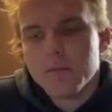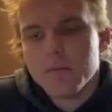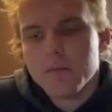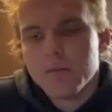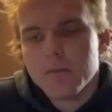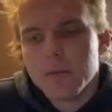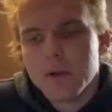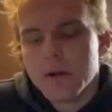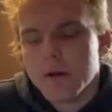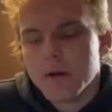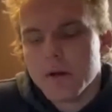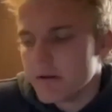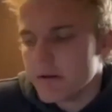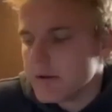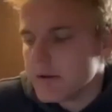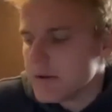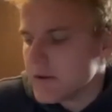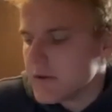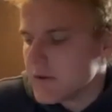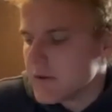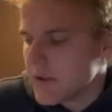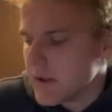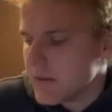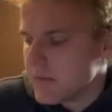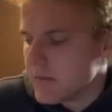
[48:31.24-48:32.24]
you know, it
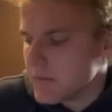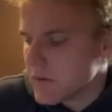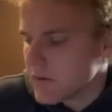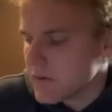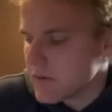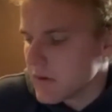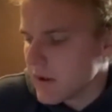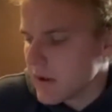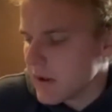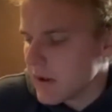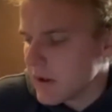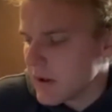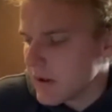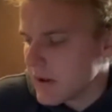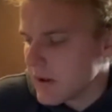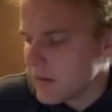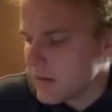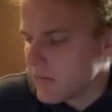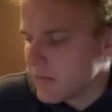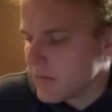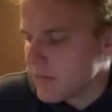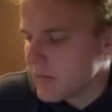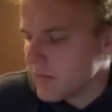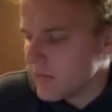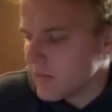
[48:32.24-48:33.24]
just seems like
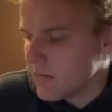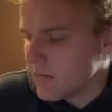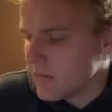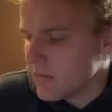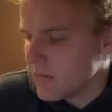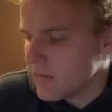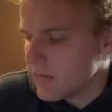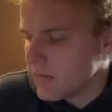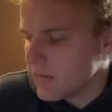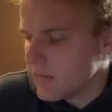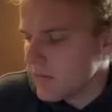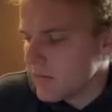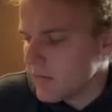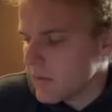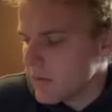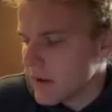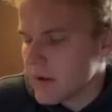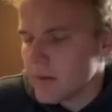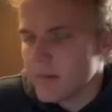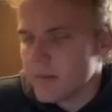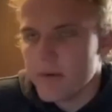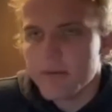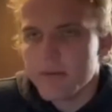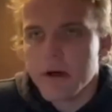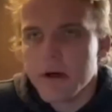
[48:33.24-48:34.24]
it
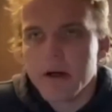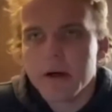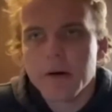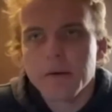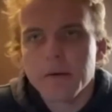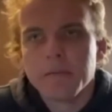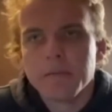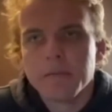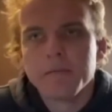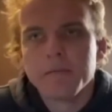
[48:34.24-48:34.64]
could be better.